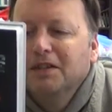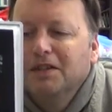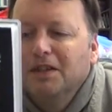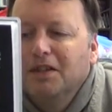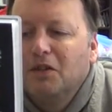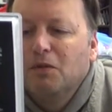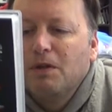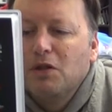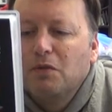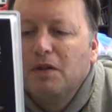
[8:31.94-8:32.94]
It could have
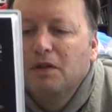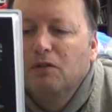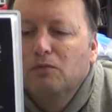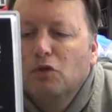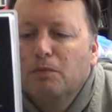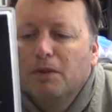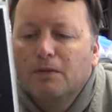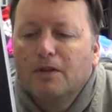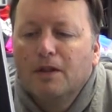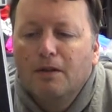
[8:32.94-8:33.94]
been tweaked a little more, but
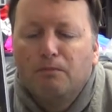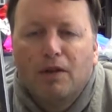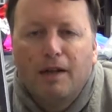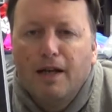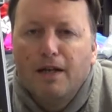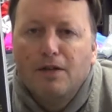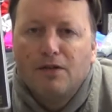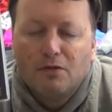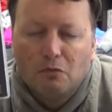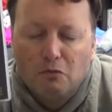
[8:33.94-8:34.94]
it
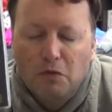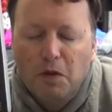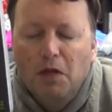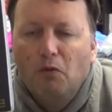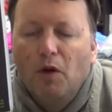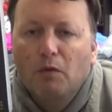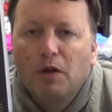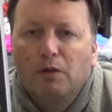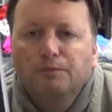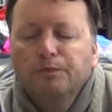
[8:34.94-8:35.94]
plays really, really
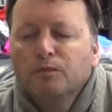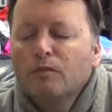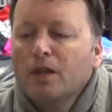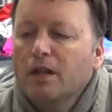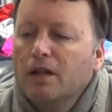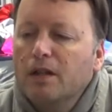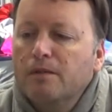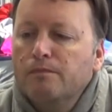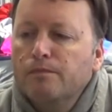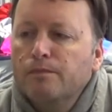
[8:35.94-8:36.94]
well.
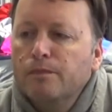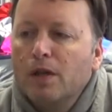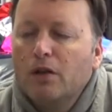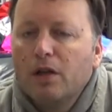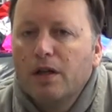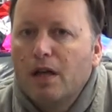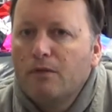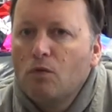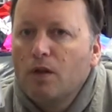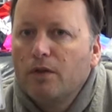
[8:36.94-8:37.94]
I got
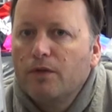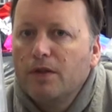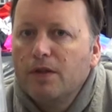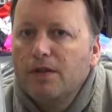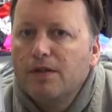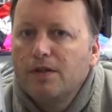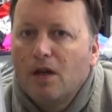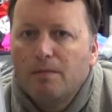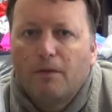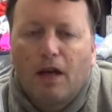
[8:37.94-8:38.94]
another one of these
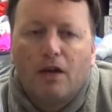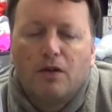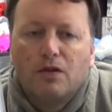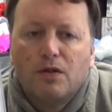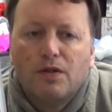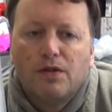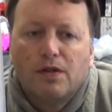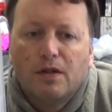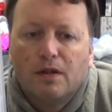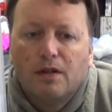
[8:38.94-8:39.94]
type of
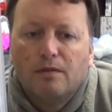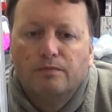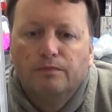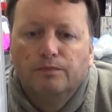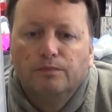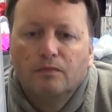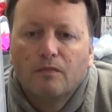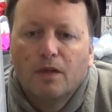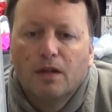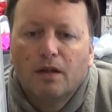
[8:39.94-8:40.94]
cartridges, I
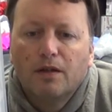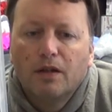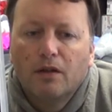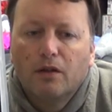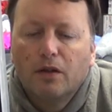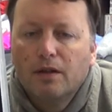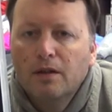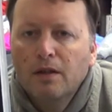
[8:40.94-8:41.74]
think I got it